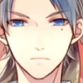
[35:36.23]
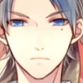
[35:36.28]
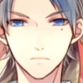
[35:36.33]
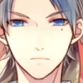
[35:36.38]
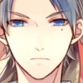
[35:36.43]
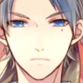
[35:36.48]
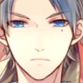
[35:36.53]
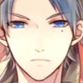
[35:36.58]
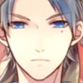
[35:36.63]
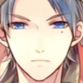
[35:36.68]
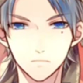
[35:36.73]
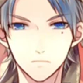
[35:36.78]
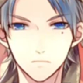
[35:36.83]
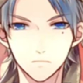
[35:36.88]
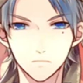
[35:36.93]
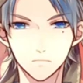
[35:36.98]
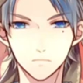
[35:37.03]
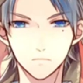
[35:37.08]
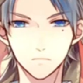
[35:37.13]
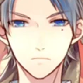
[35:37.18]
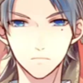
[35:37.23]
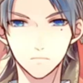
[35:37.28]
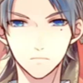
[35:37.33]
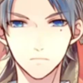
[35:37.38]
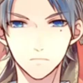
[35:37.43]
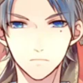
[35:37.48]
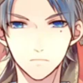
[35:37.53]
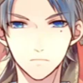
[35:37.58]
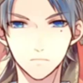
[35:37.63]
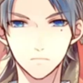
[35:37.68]

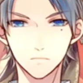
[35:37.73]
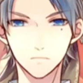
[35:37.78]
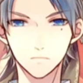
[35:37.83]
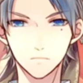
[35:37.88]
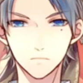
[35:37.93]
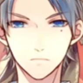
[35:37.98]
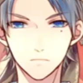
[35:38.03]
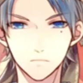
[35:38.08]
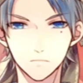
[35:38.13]
(no one is talking)